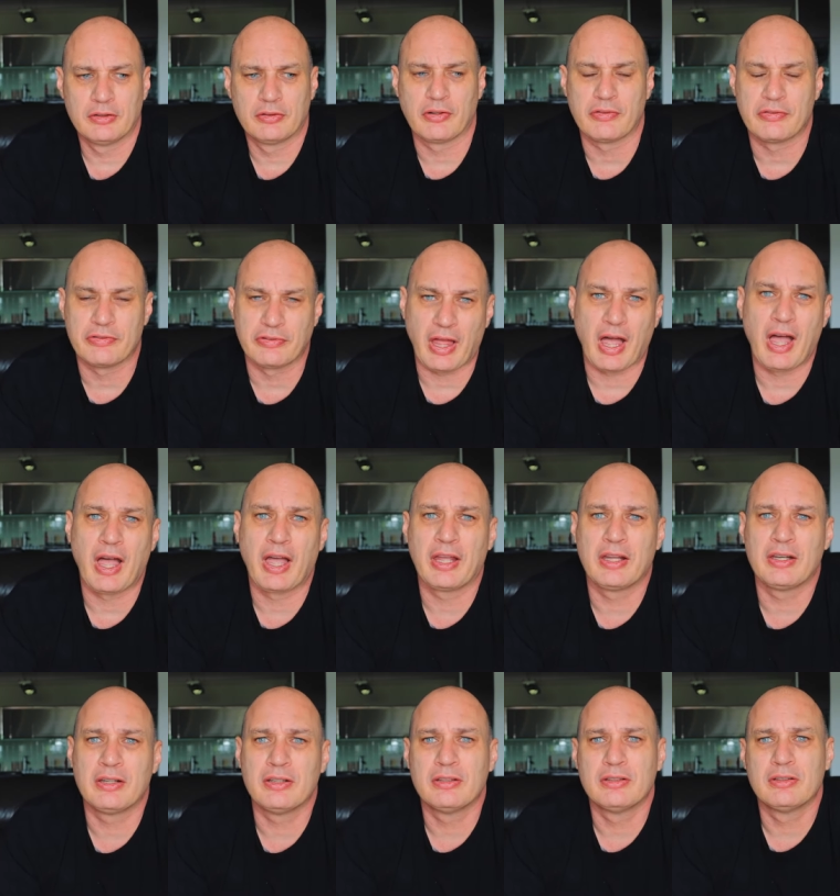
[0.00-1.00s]

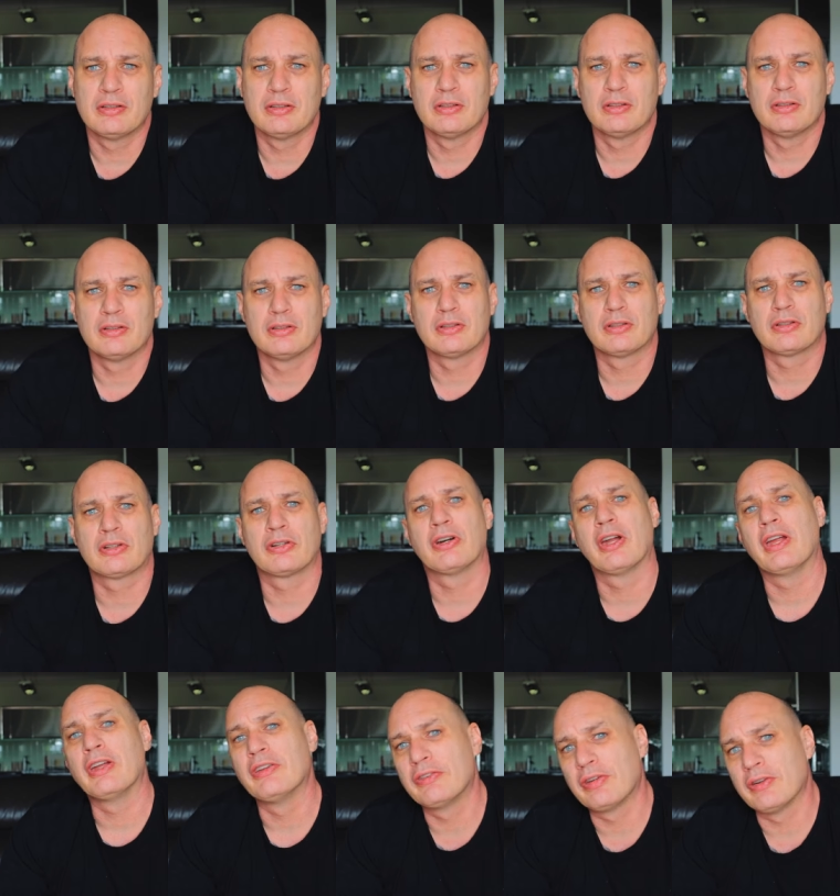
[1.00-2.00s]
design,
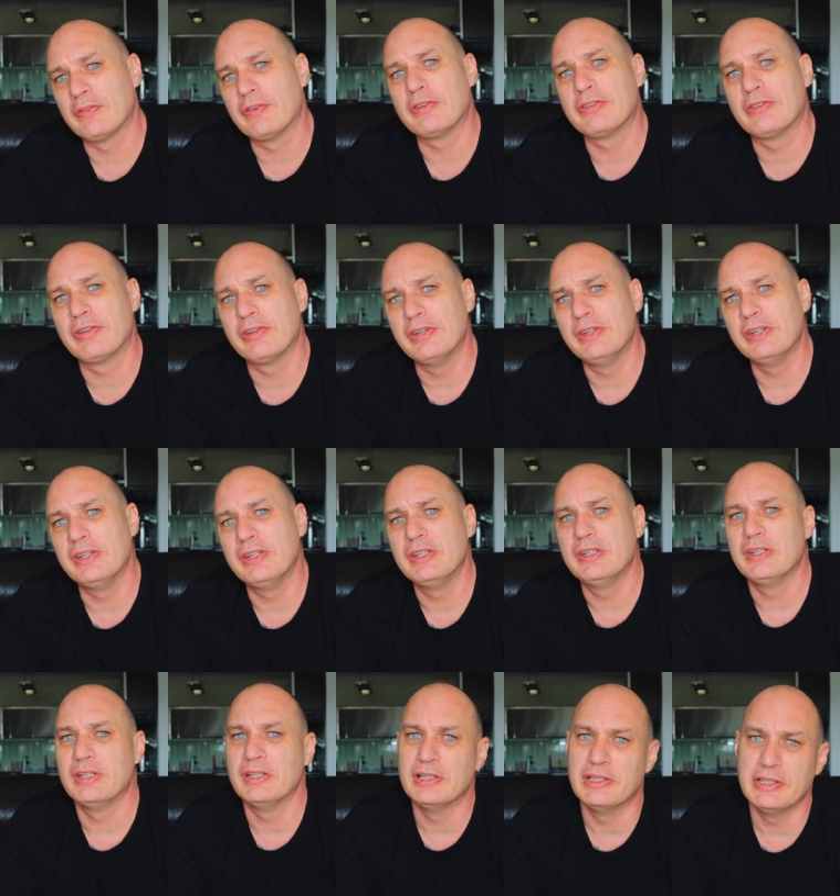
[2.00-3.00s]
creativity,
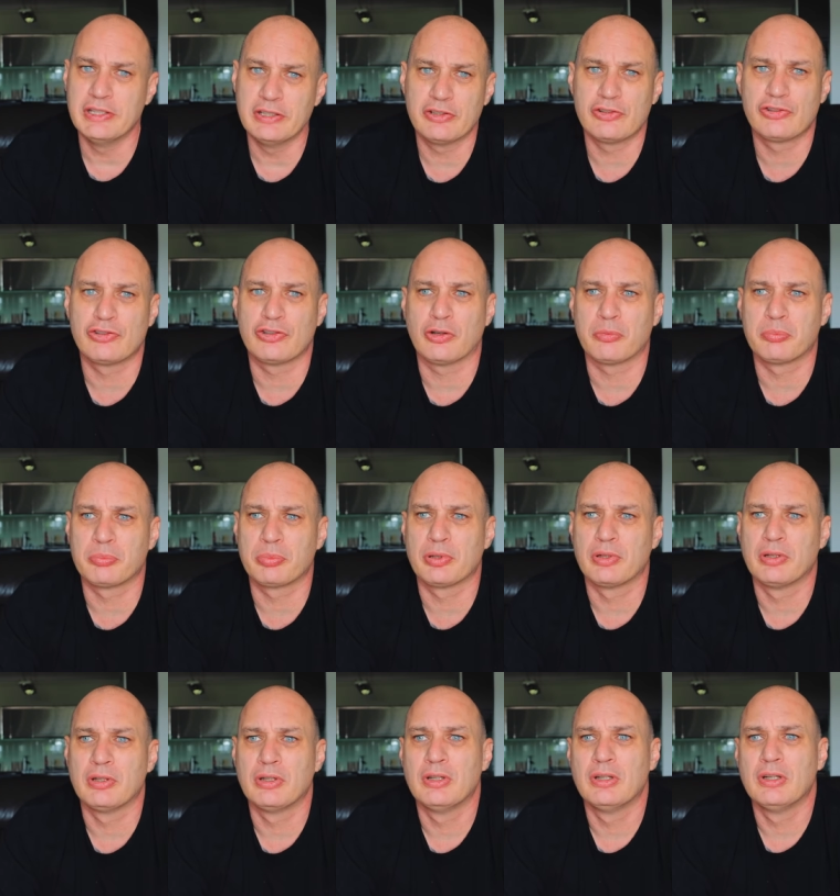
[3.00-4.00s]
leadership,
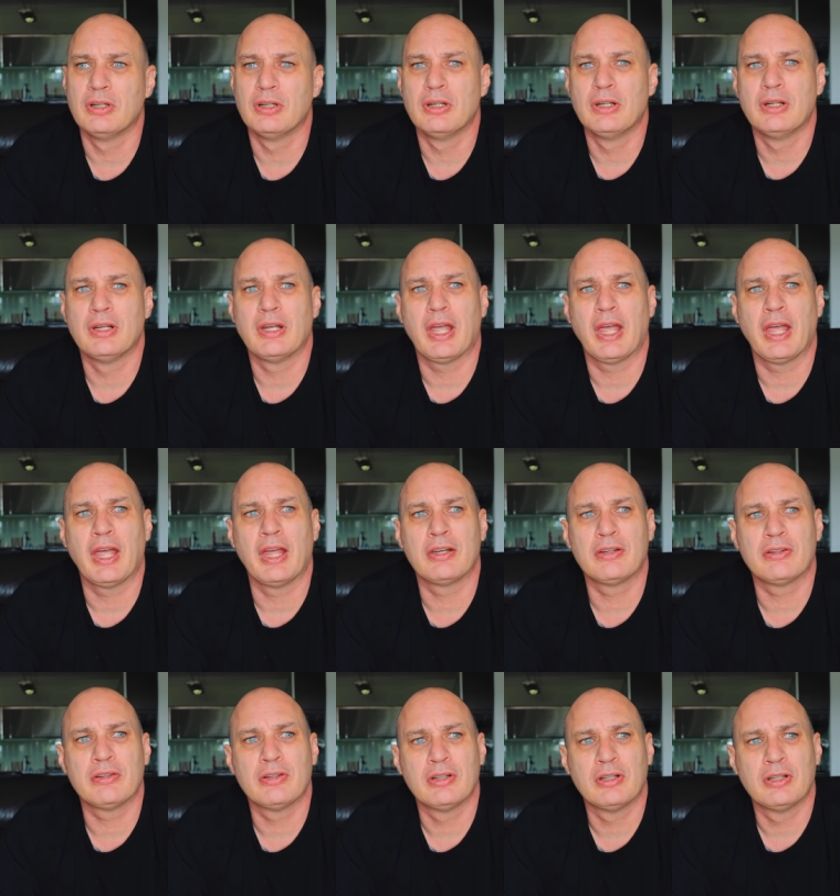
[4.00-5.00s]

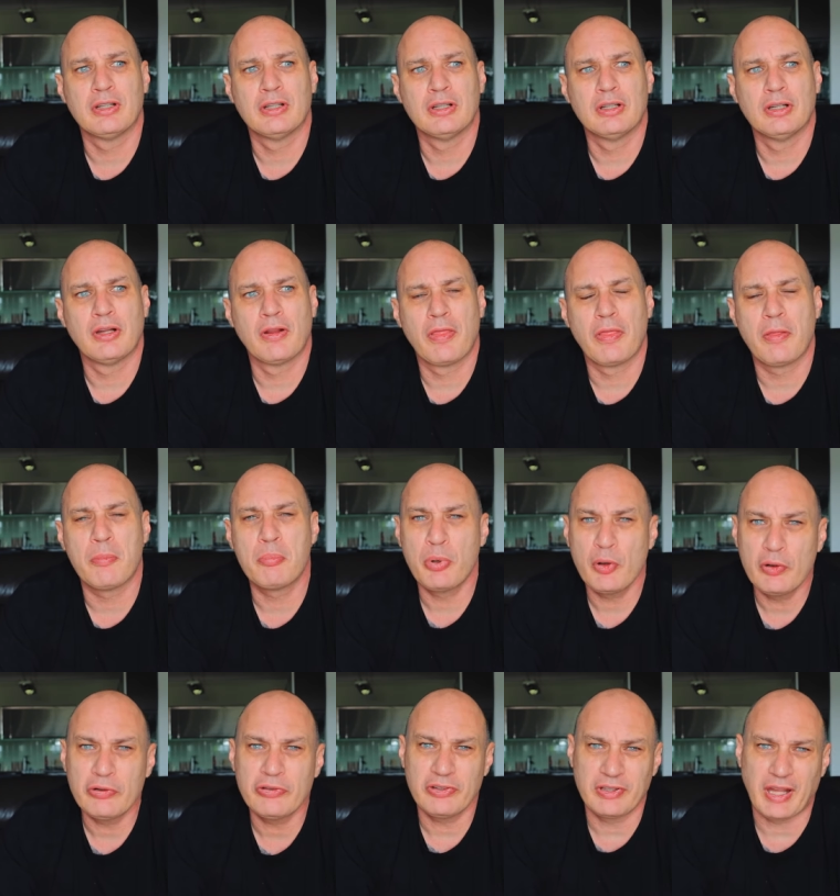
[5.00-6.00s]
and the
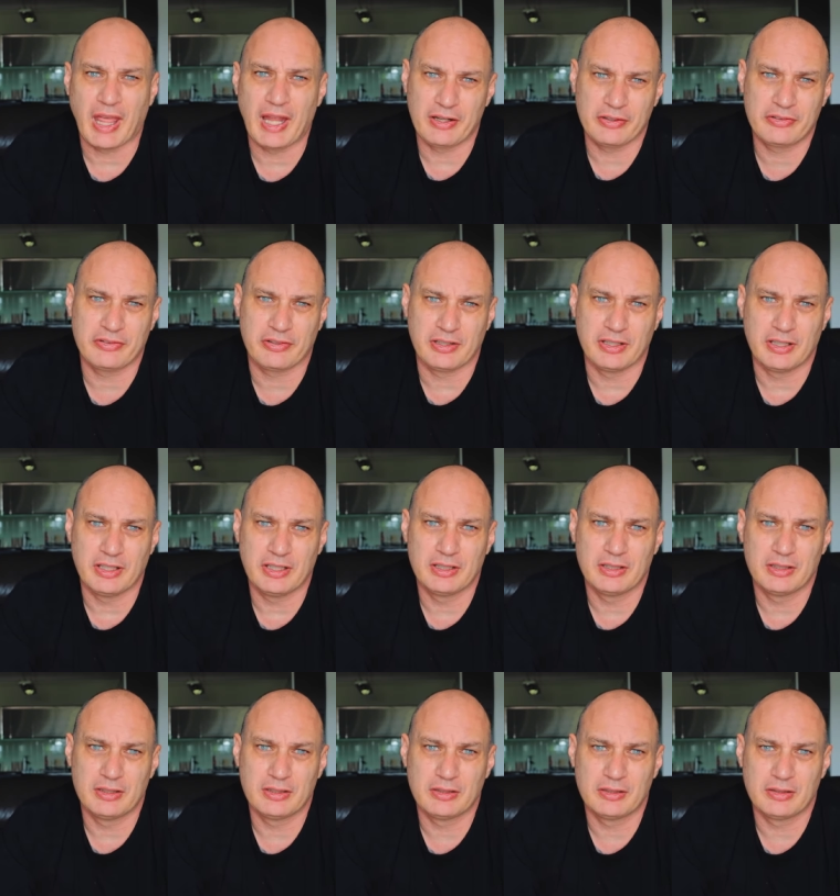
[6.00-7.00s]

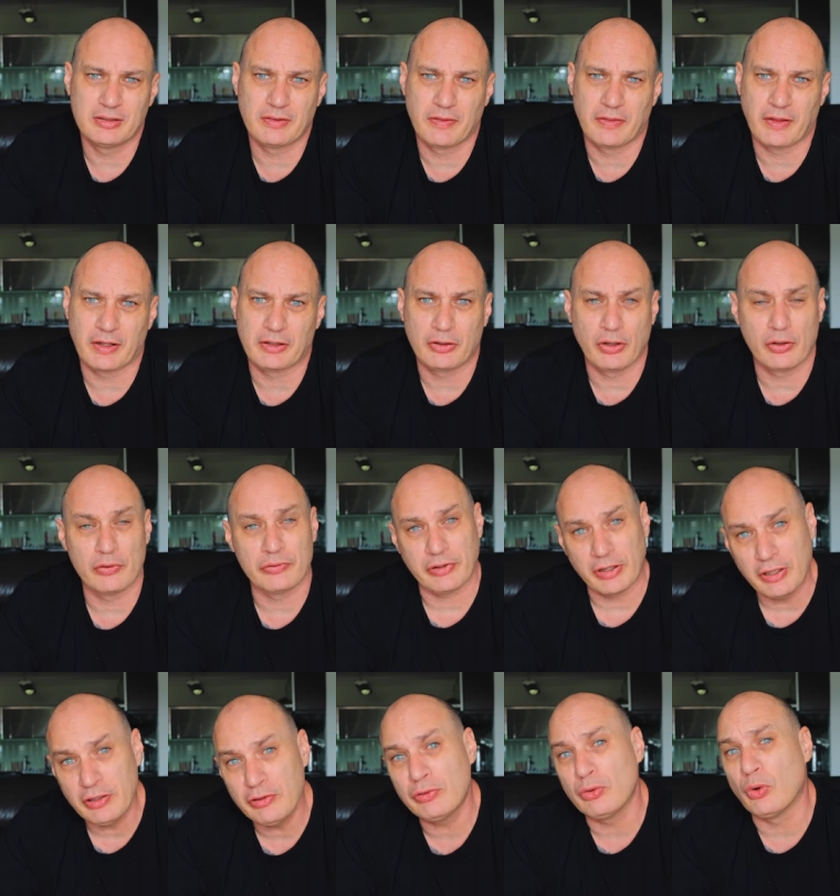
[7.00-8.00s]
personality that
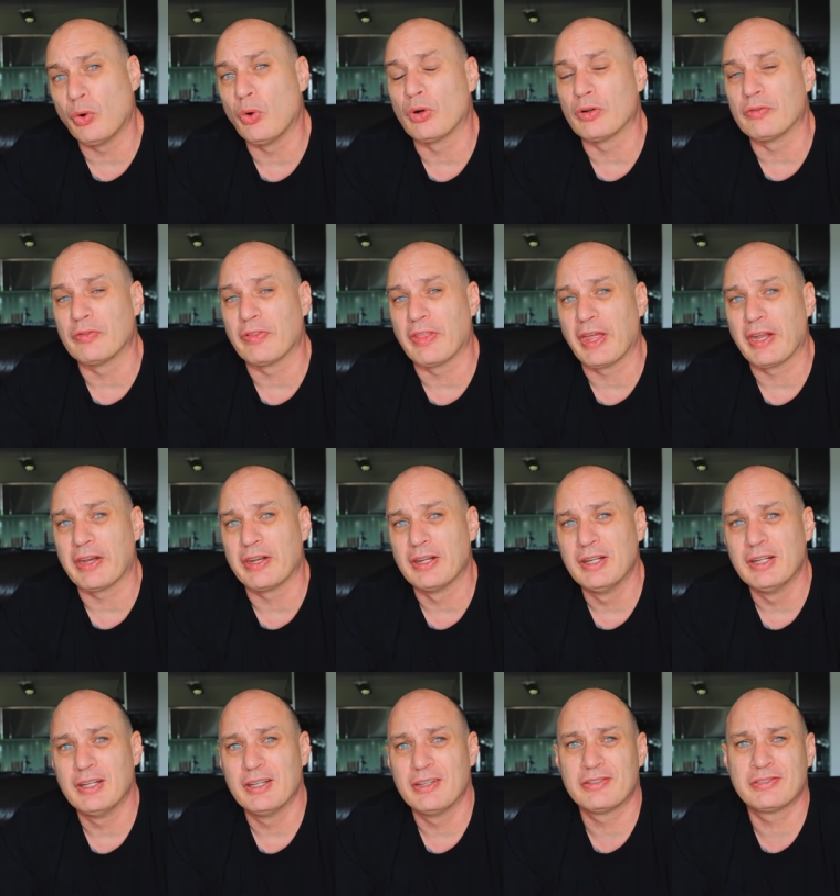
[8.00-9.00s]
goes into all of that
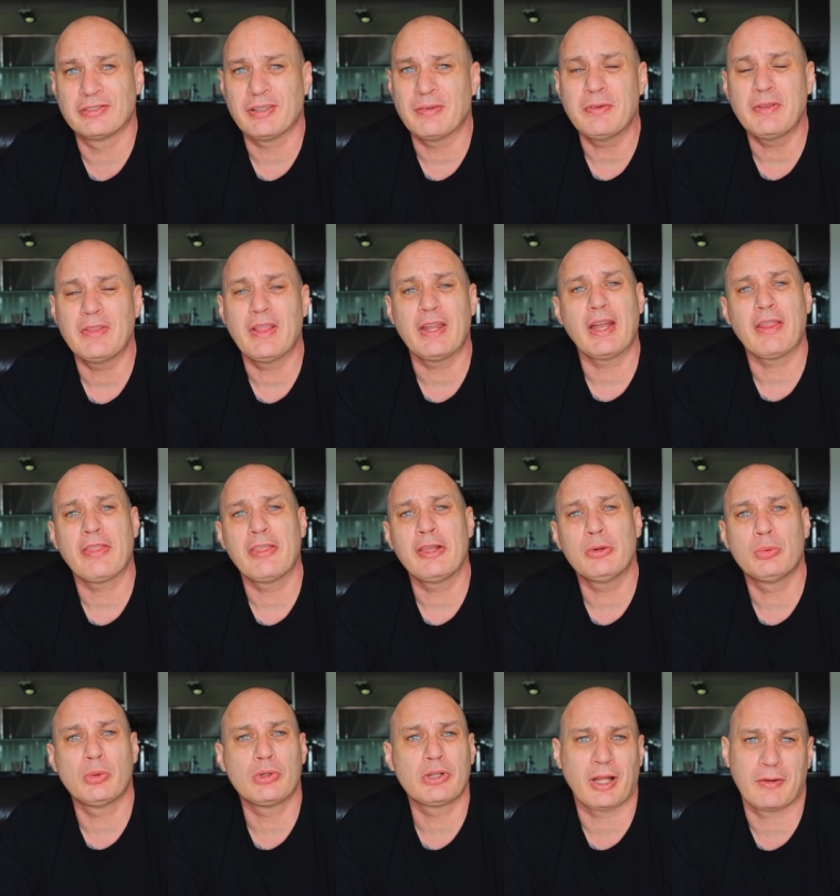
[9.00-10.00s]
is something that I
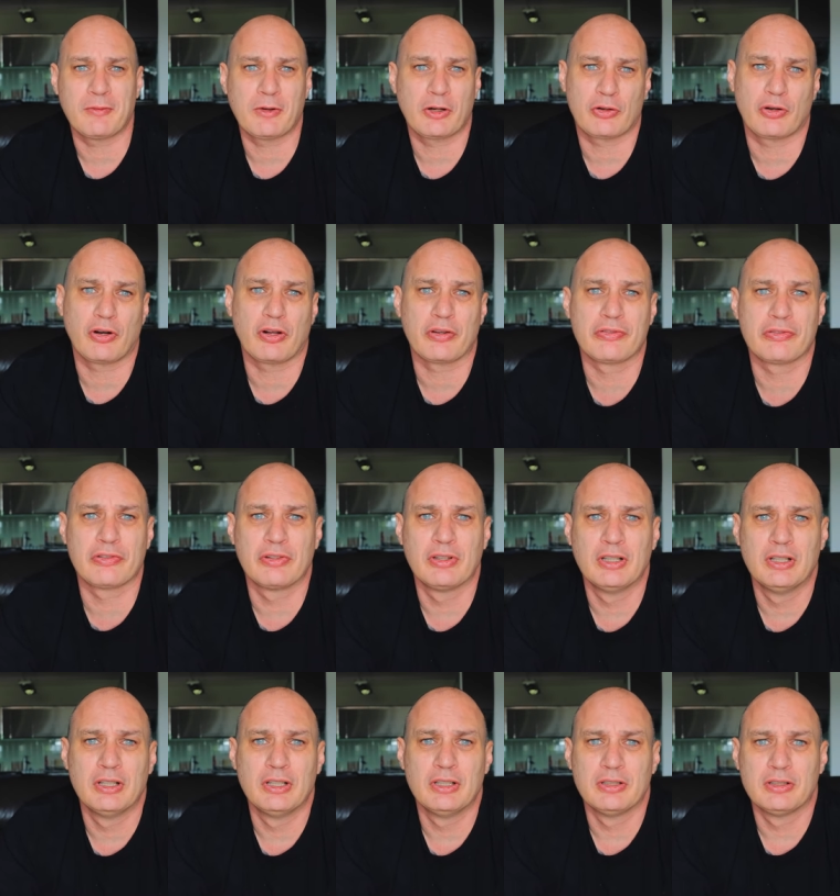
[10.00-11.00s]
think will come
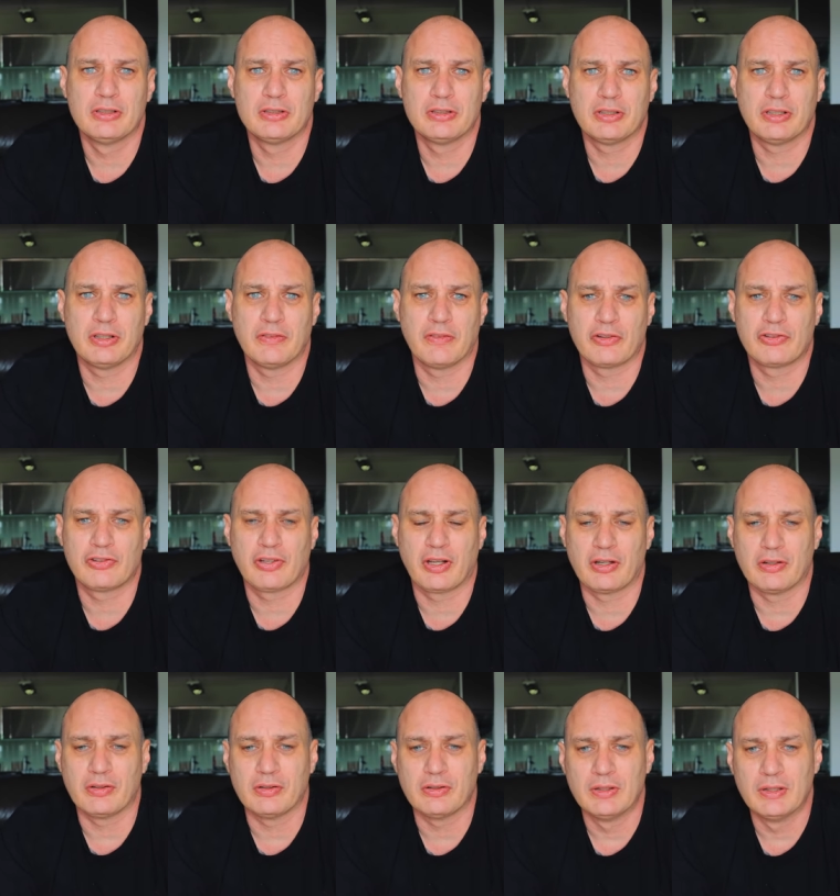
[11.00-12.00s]
across in the
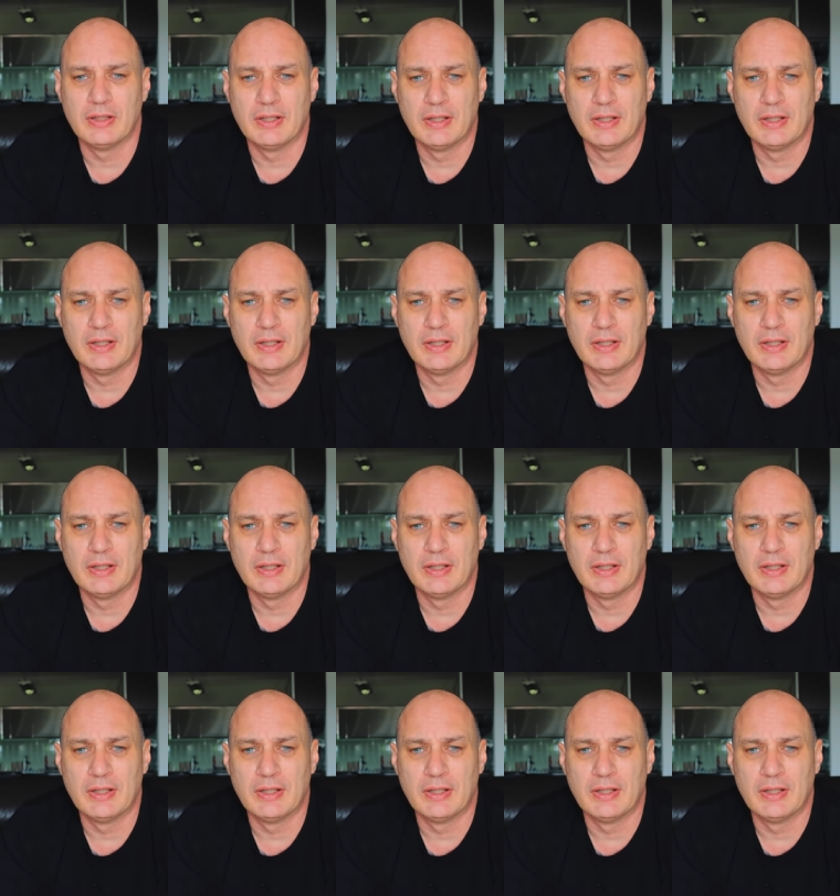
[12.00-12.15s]
channel.